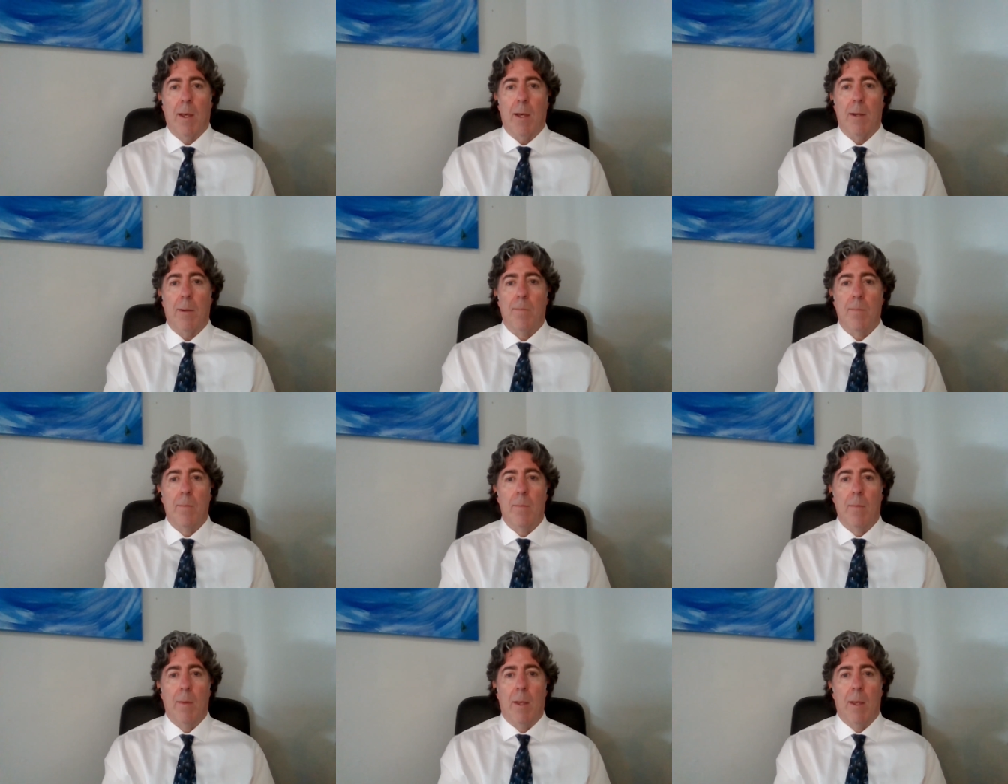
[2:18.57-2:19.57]

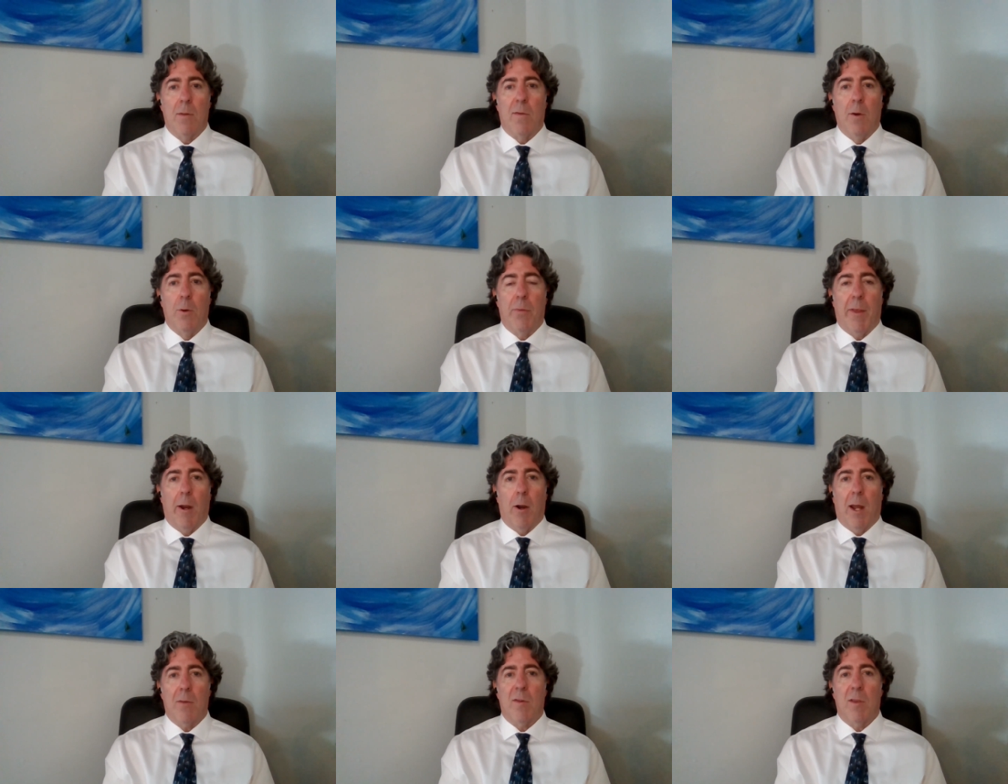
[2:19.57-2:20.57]
And so they
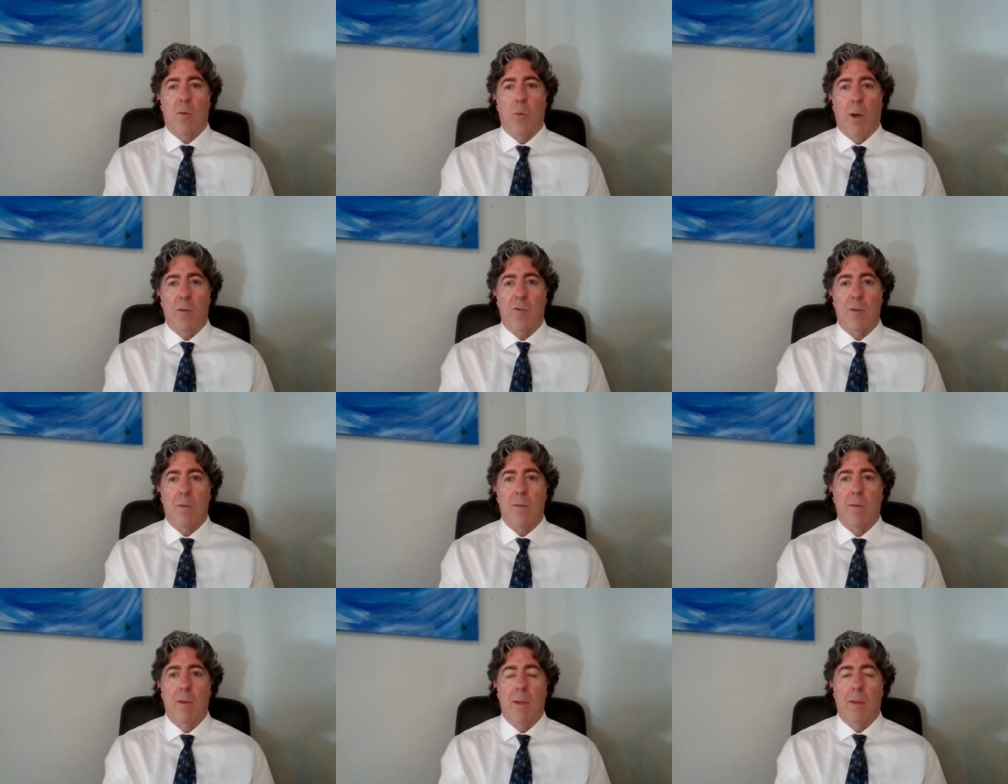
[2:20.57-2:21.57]
are asking
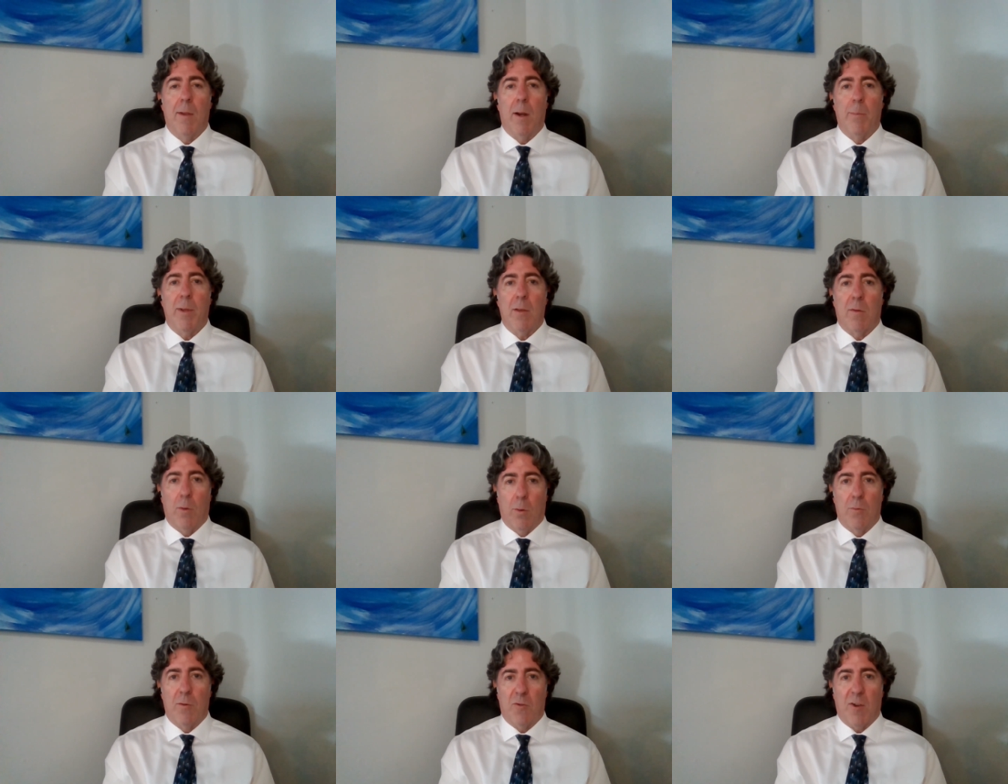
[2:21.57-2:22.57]
questions and they're being
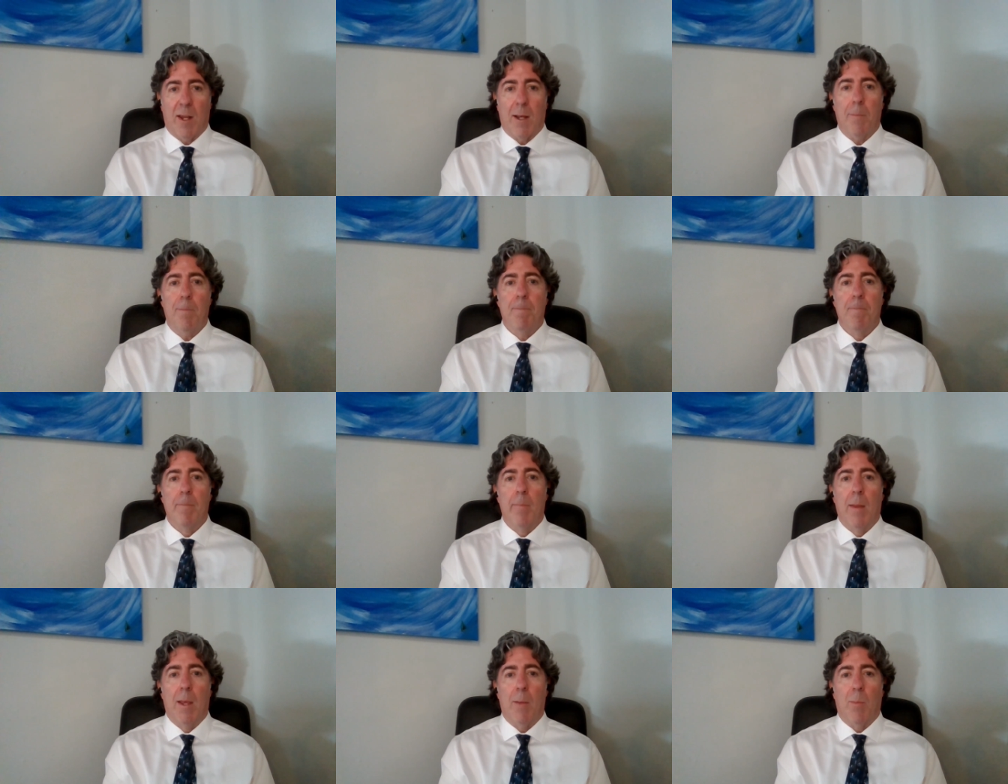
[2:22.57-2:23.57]
told to shut up,
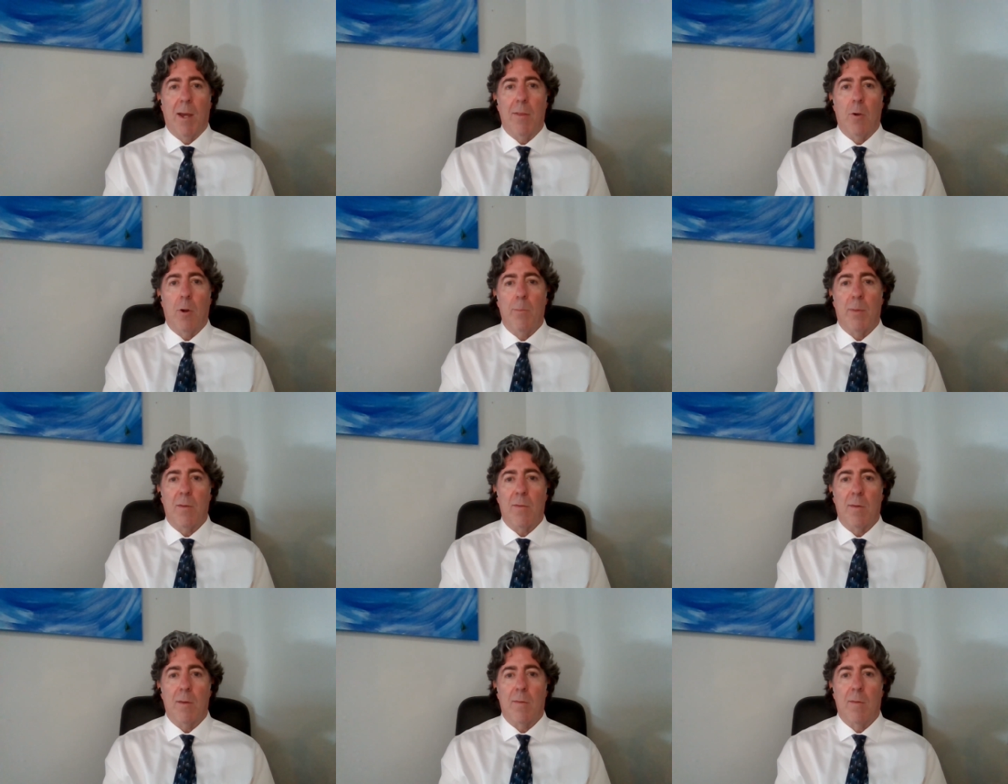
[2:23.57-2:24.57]
mind their own
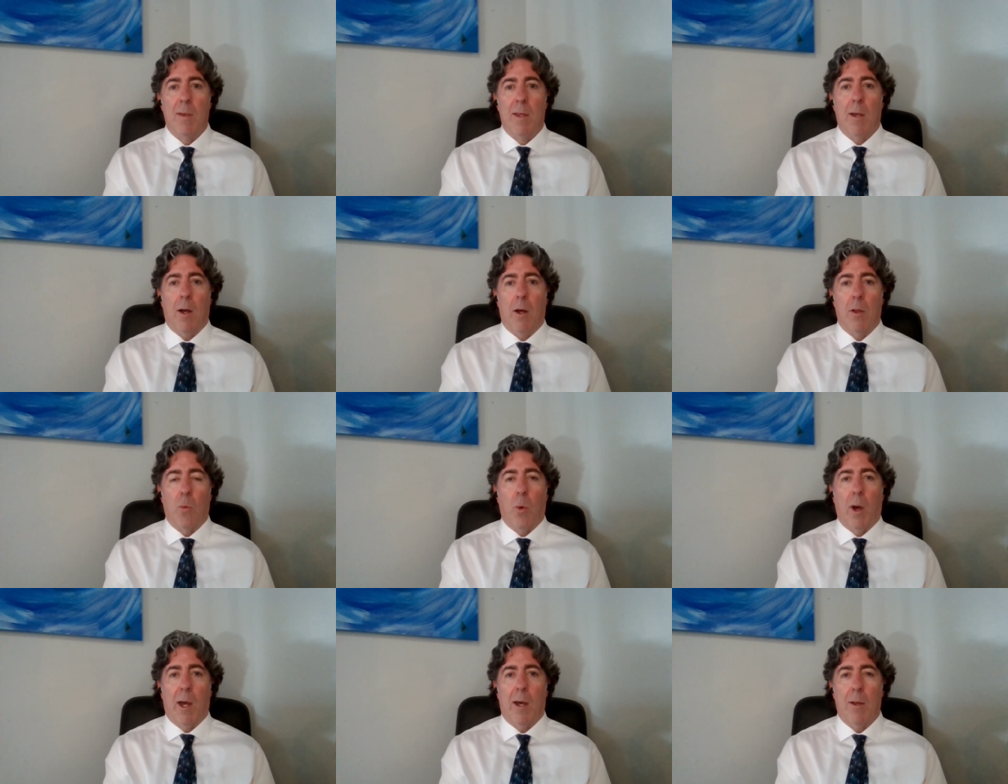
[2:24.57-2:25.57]
business, all the
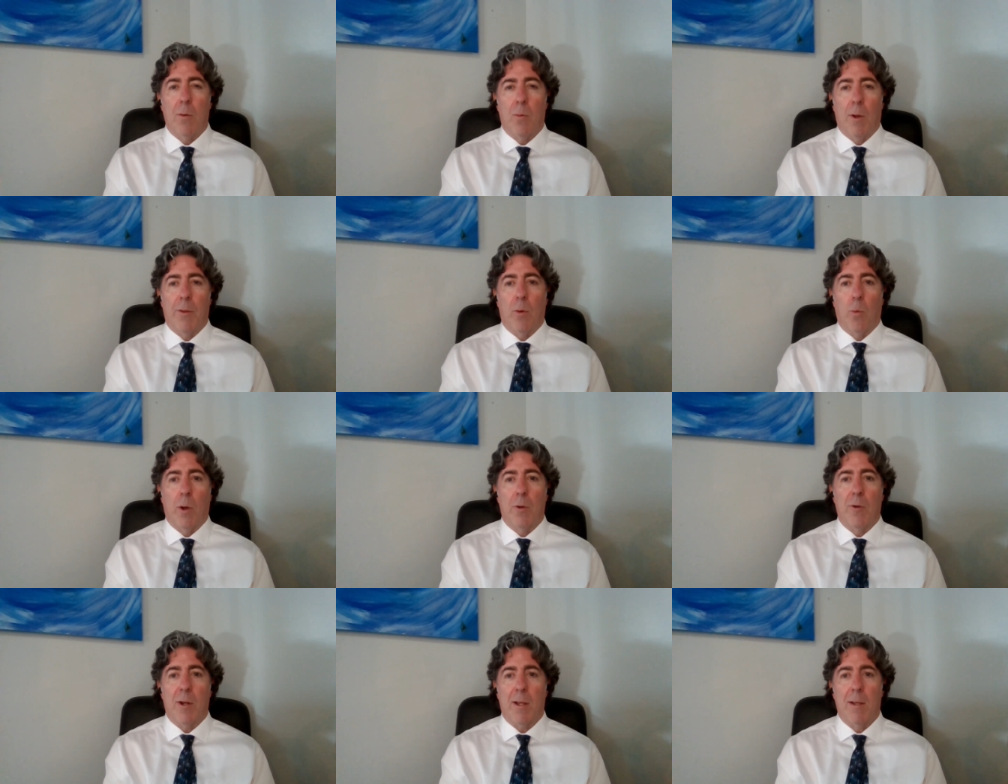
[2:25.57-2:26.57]
while they're
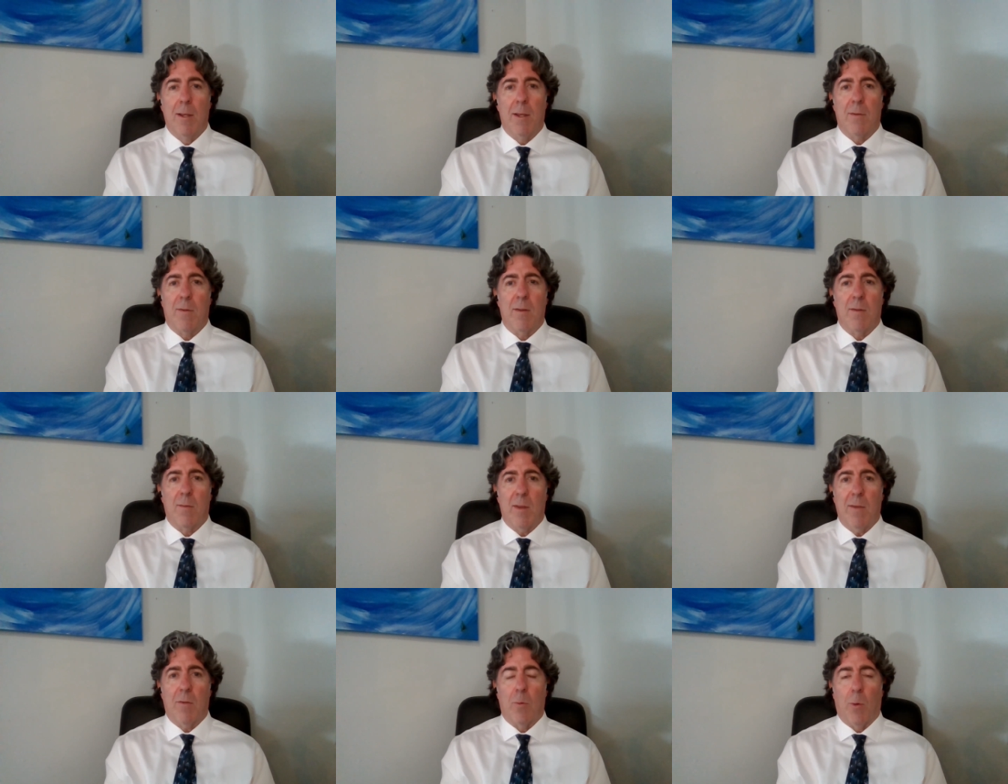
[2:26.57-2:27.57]
wondering, is this
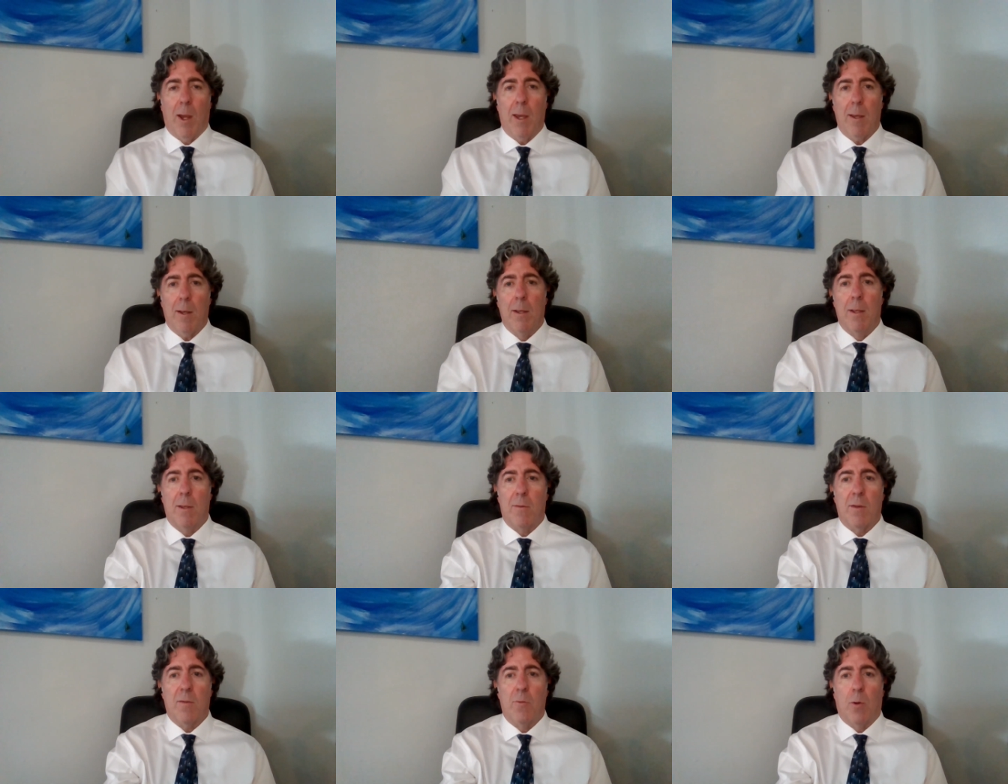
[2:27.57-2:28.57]
even right? Is
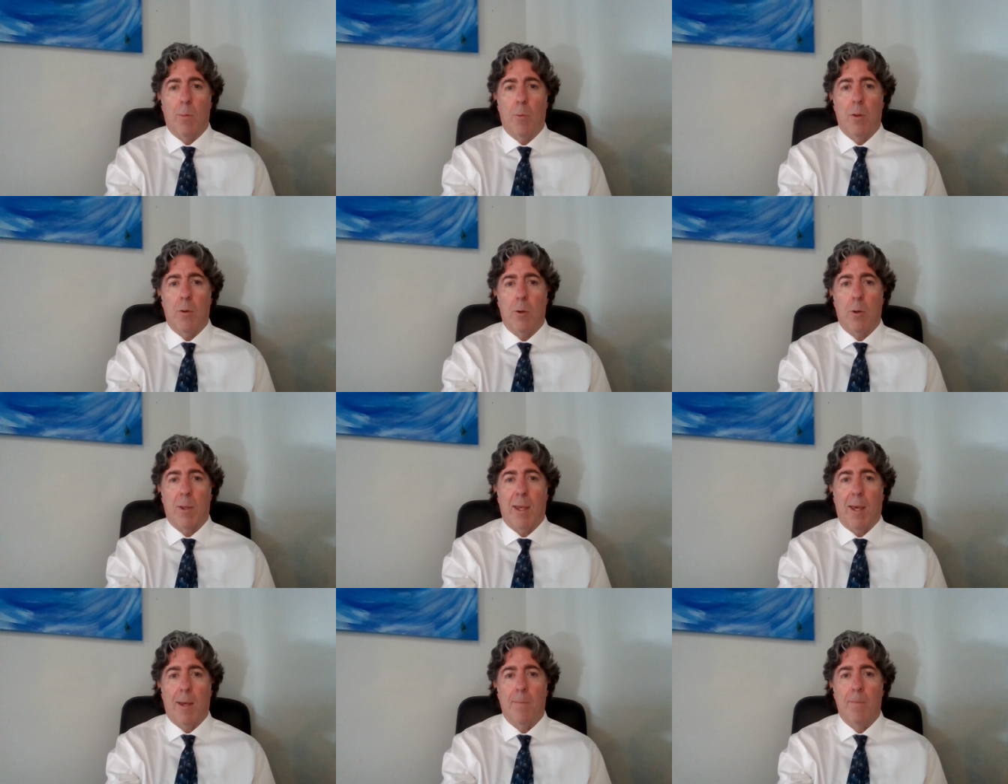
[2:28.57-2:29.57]
this normal or
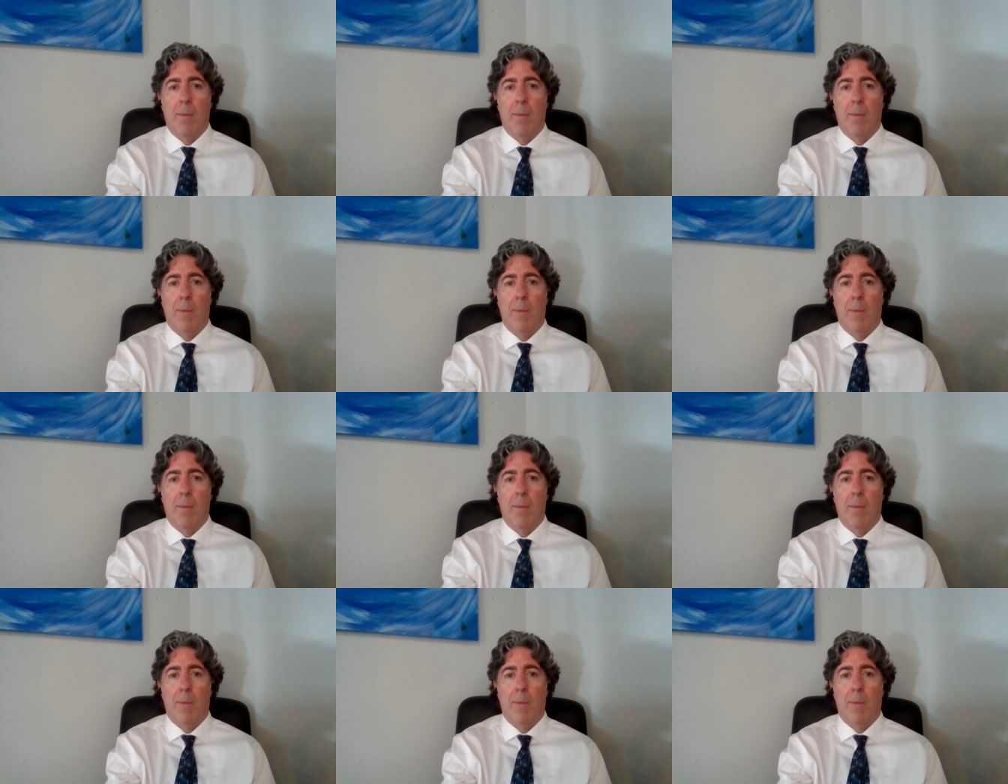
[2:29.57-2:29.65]
okay?